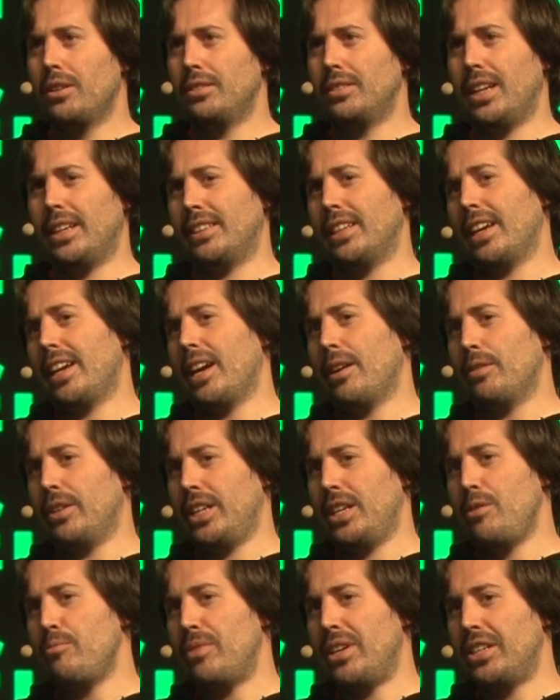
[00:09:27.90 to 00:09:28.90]
that I have
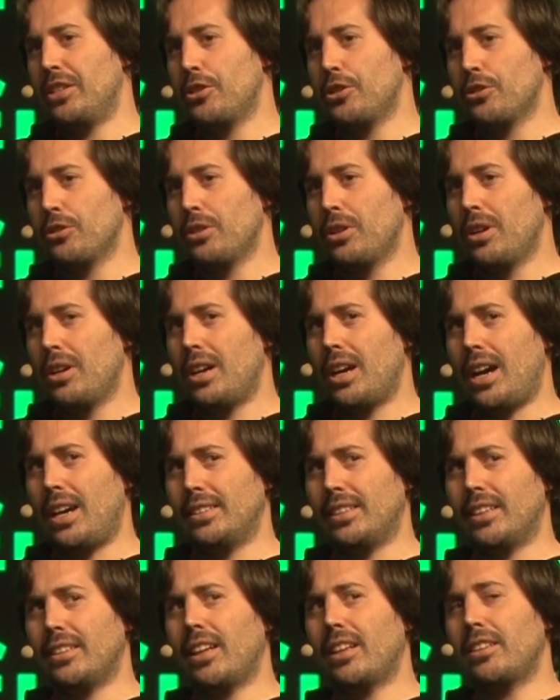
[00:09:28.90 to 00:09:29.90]
an image,
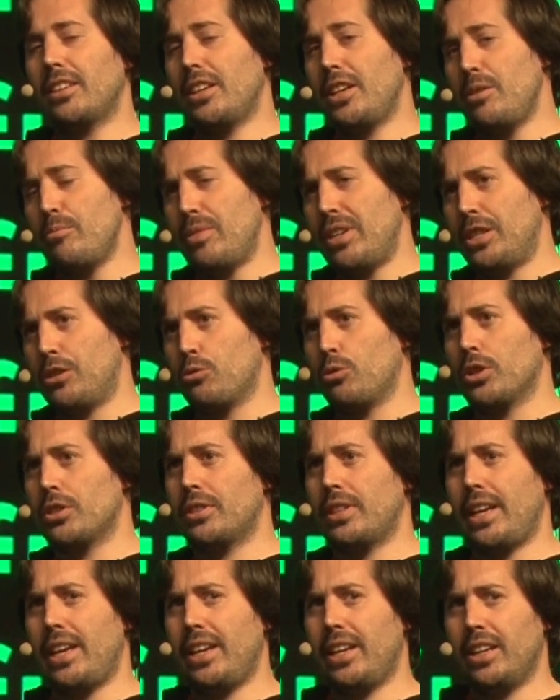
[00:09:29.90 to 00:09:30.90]
and that image was
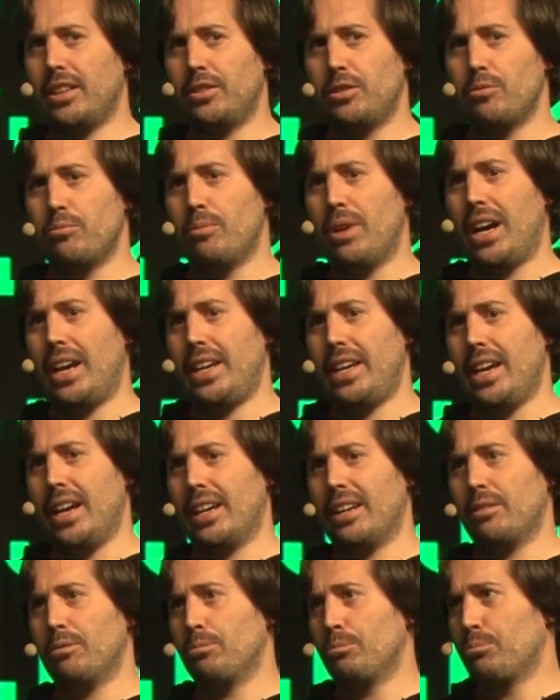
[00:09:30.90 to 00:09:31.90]
taken by a
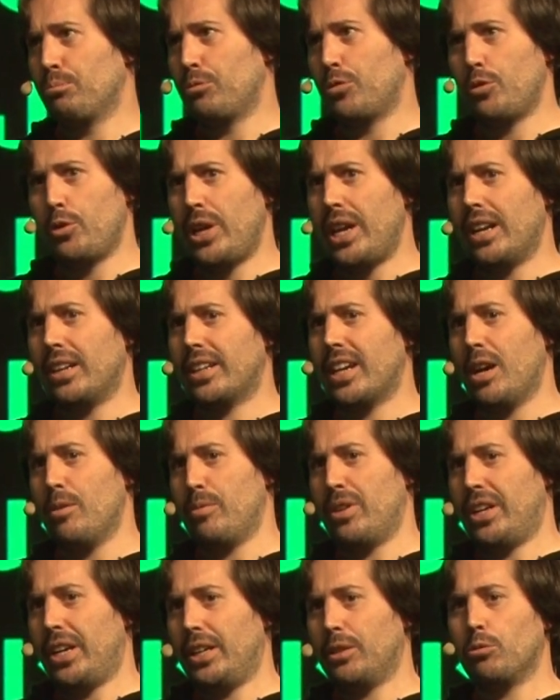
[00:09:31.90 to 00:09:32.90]
real
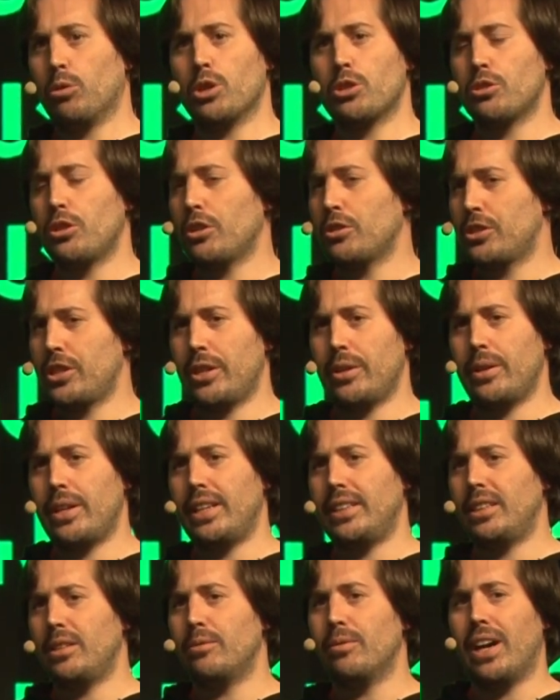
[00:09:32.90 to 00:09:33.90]
camera. It was not
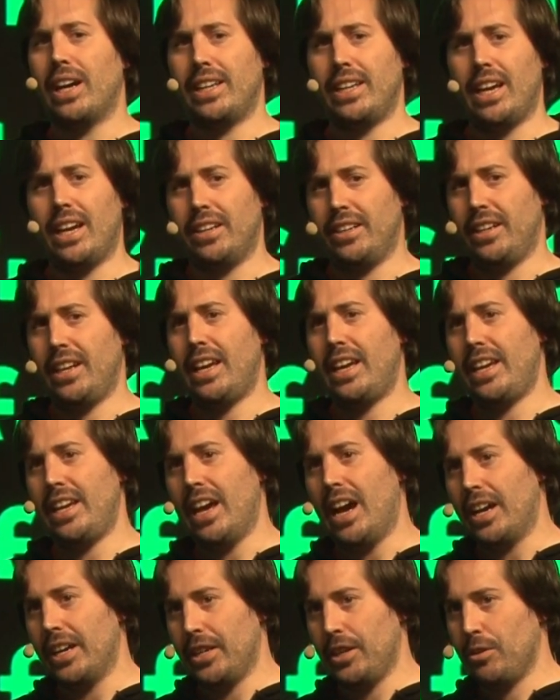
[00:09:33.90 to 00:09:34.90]
generated by an
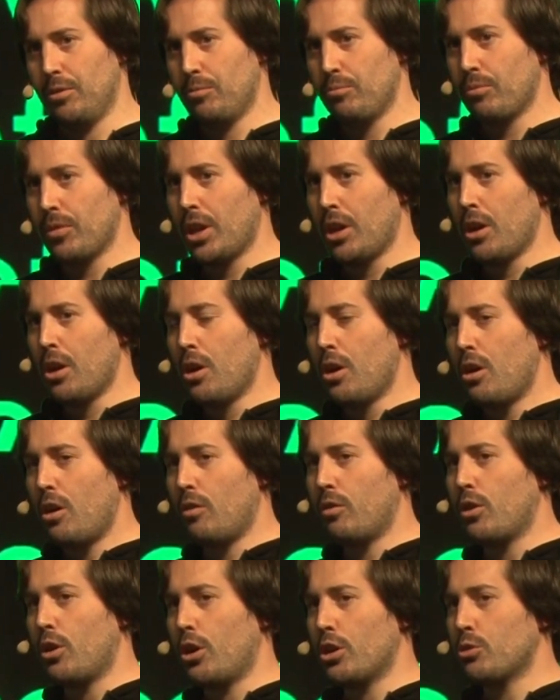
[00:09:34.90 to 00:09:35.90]
AI.
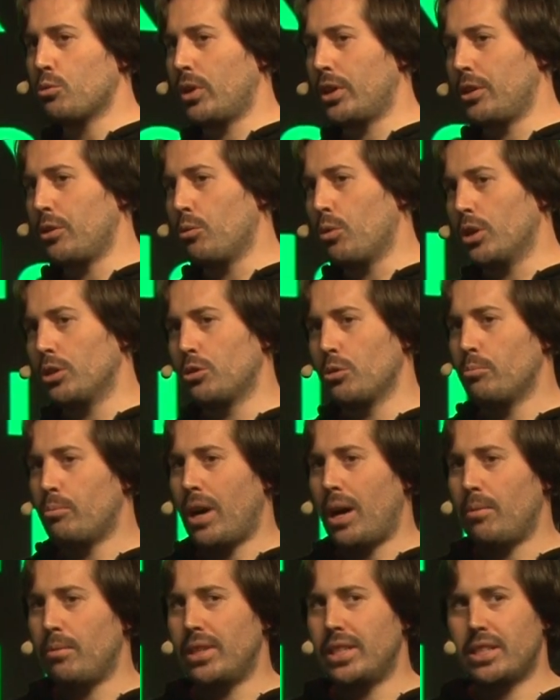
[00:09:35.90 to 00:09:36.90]
Of course, when you want to
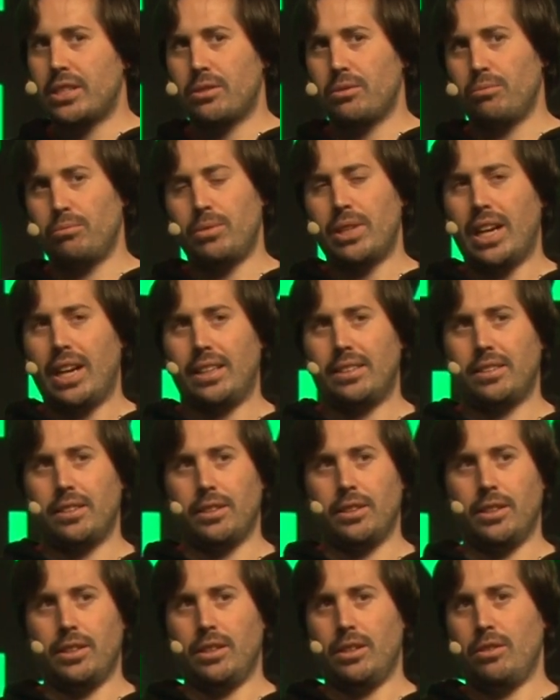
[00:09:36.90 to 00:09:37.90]
publish that
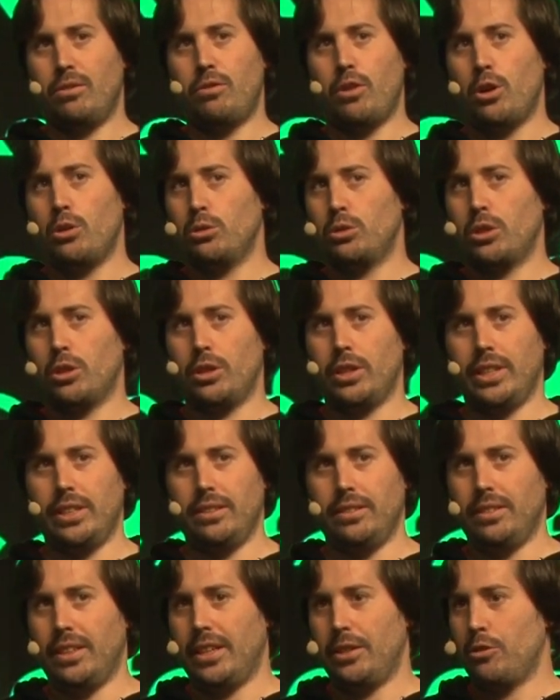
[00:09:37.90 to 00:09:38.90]
photo
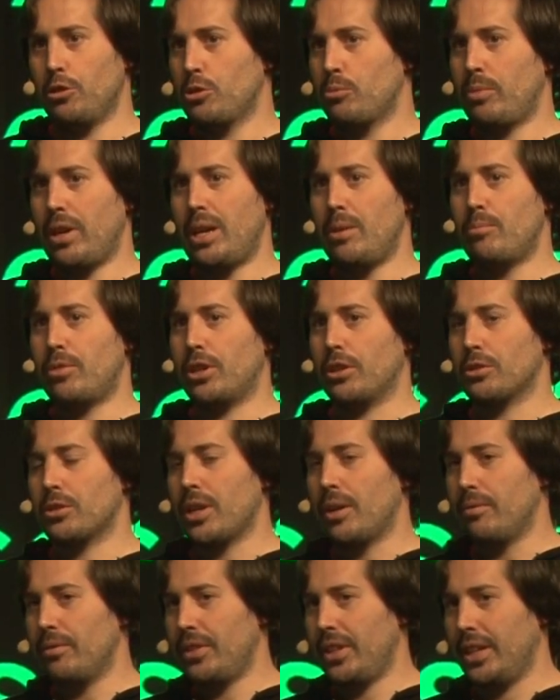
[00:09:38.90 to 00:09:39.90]
in the newspaper or
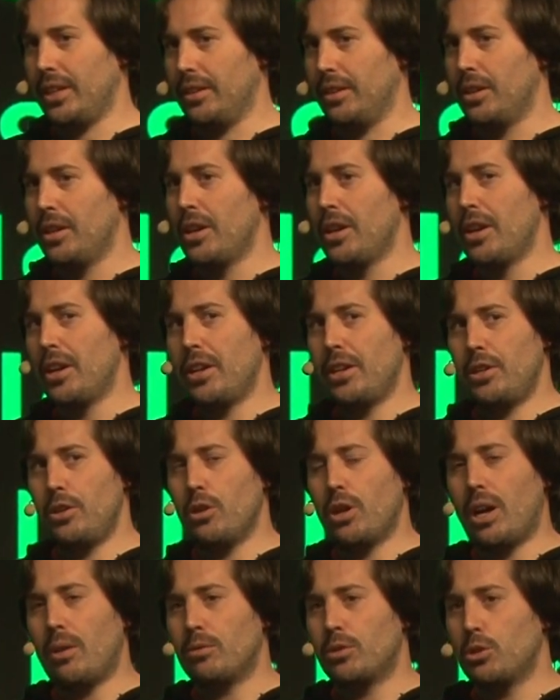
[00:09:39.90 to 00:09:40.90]
something,
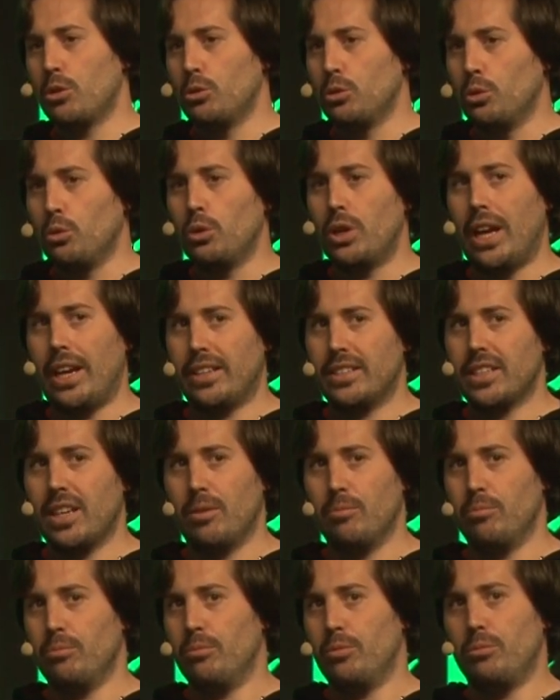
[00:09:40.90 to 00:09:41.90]
you have to do like
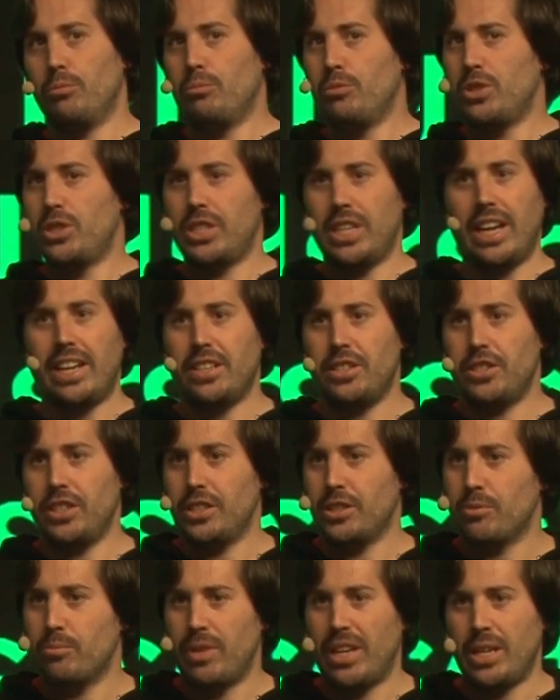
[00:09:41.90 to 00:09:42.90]
some
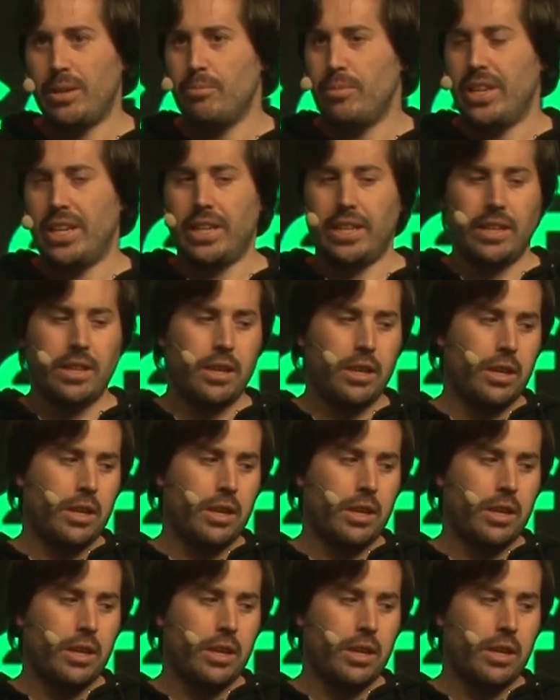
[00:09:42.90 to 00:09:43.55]
changes, maybe